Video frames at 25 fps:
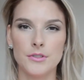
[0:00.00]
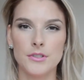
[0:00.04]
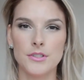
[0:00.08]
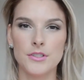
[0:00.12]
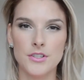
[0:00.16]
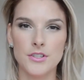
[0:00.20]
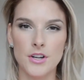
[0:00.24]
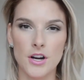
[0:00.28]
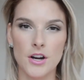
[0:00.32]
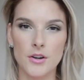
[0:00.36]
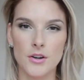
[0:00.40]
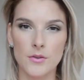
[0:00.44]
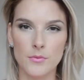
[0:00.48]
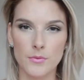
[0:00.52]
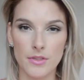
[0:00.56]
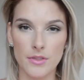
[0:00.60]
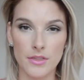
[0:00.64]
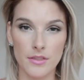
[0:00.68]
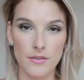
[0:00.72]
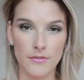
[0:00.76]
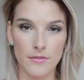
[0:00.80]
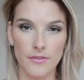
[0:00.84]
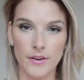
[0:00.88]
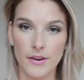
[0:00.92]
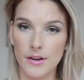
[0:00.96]
start with
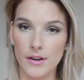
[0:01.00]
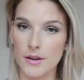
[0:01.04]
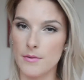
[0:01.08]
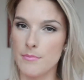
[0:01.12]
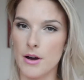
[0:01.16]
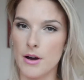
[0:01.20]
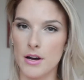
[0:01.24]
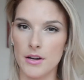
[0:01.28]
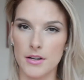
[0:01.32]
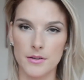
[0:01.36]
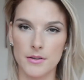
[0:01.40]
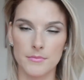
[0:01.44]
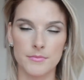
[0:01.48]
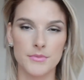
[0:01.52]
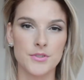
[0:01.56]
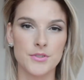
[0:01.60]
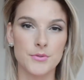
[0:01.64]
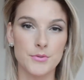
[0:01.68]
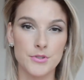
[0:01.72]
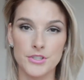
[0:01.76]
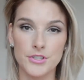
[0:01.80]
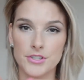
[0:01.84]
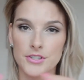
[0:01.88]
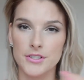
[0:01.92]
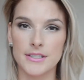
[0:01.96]
the very bottom, so
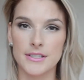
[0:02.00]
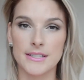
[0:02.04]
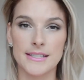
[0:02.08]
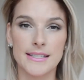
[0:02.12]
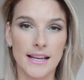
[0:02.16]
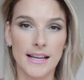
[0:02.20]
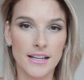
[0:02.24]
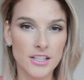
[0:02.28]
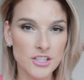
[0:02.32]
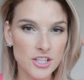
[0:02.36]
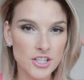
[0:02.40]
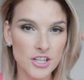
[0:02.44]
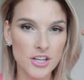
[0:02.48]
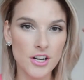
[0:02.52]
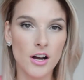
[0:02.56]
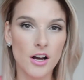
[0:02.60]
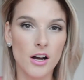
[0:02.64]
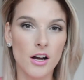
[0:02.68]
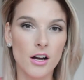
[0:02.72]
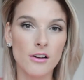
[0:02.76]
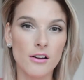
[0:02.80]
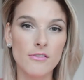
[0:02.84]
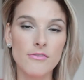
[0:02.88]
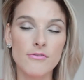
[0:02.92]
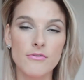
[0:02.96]
we're just going to section
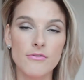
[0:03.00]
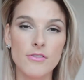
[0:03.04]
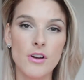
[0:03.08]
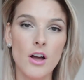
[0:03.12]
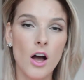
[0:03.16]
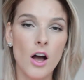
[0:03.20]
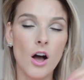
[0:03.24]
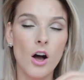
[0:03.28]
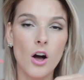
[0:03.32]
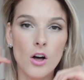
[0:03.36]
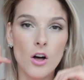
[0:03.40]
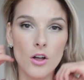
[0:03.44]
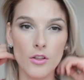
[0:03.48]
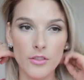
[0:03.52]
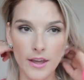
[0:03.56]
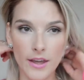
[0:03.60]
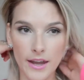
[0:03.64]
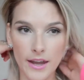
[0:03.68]
off all the